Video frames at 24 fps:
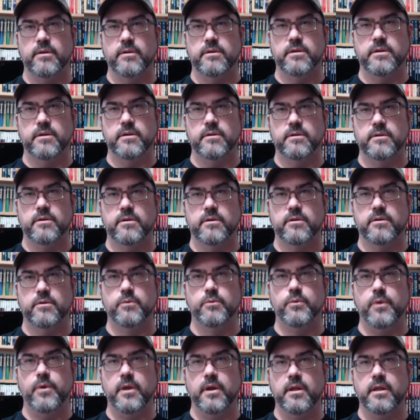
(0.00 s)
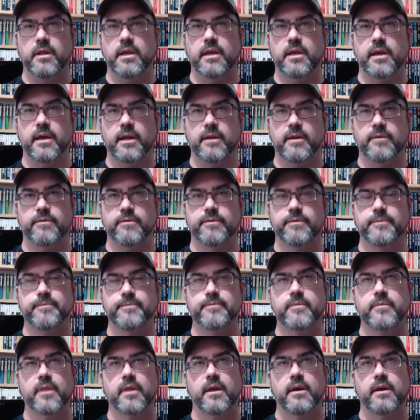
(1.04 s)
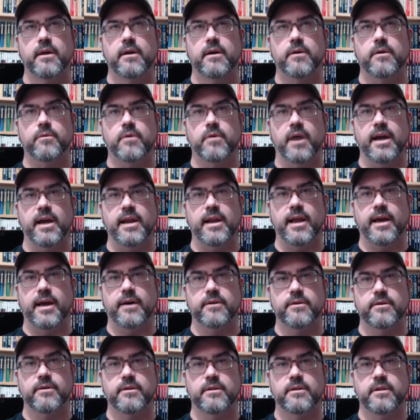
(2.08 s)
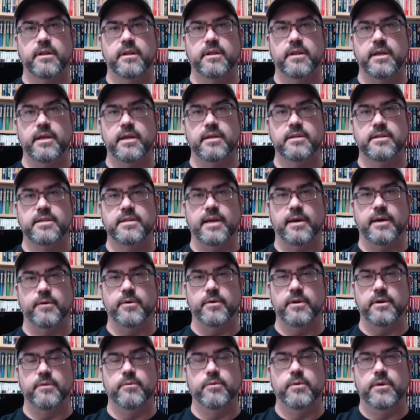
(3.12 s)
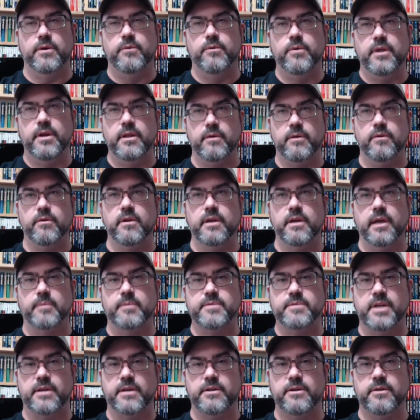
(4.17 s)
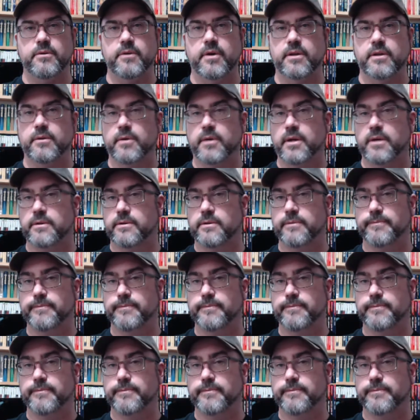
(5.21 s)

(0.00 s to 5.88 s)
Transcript: to really kind of ride out things that would really, really upset you otherwise.